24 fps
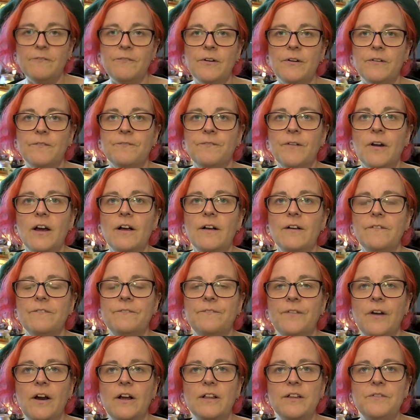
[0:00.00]

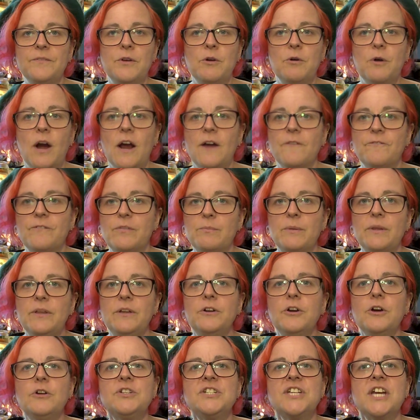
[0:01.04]
for all of you who are
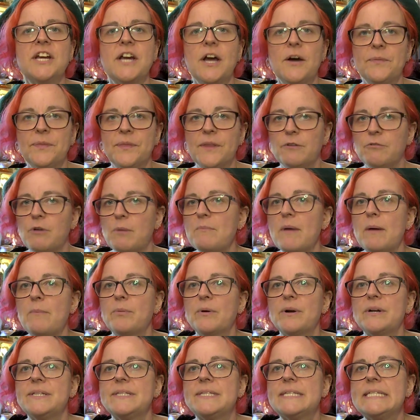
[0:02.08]
unfamiliar, go check out the
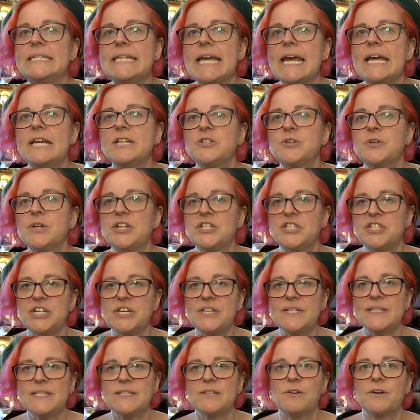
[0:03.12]
Remembrance Day
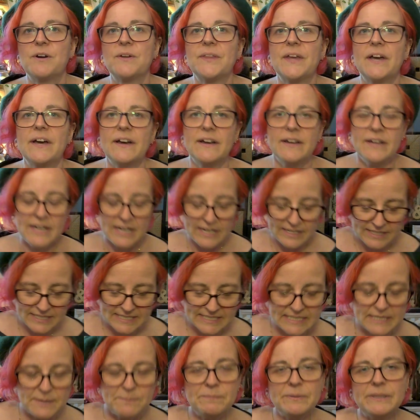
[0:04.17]
traditions or the
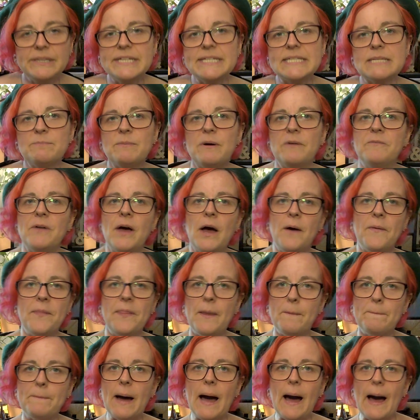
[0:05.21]
symbolism of
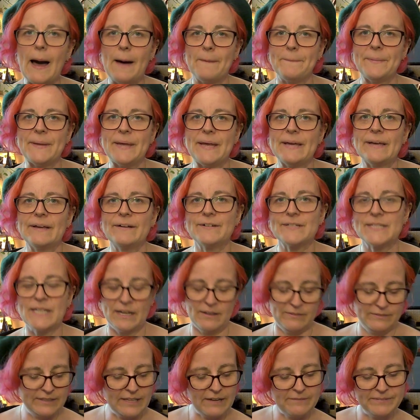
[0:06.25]
the poppy. There's
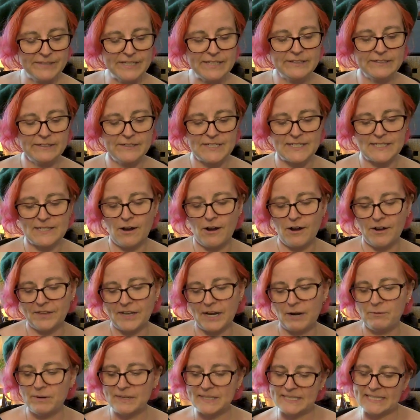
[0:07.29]
a lovely little song
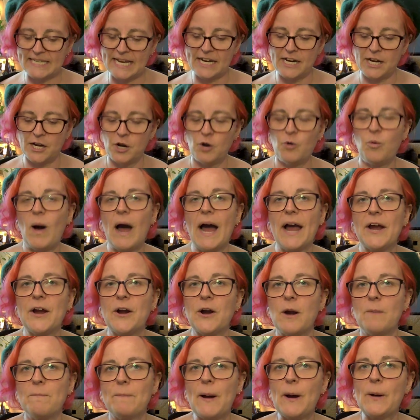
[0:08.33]
that I once sang in
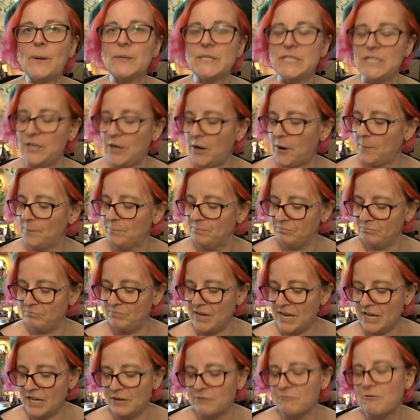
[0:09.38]
choir about, you know,
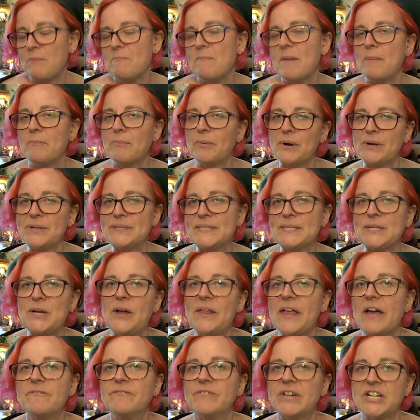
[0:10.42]
being in remembrance and
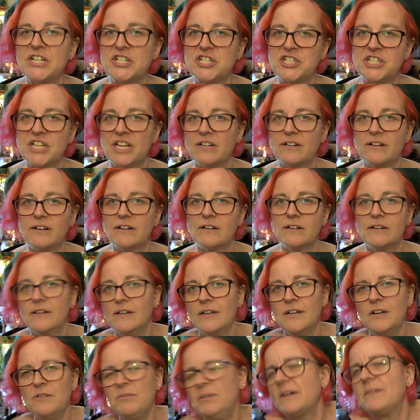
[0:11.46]
all that fun shit or
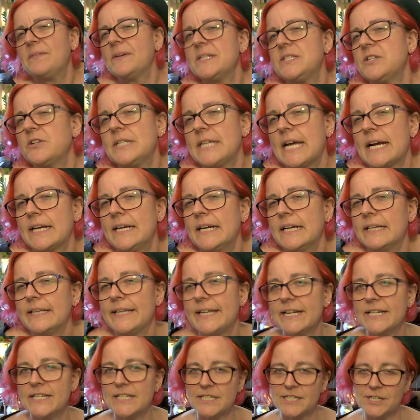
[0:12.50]
whatever it is you're
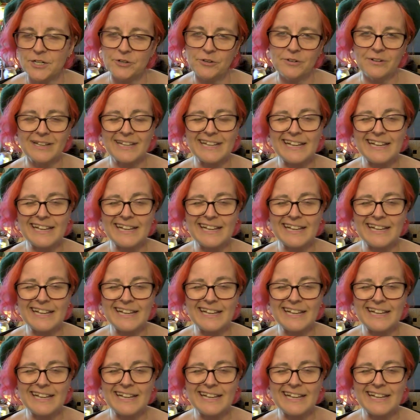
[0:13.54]
technically into.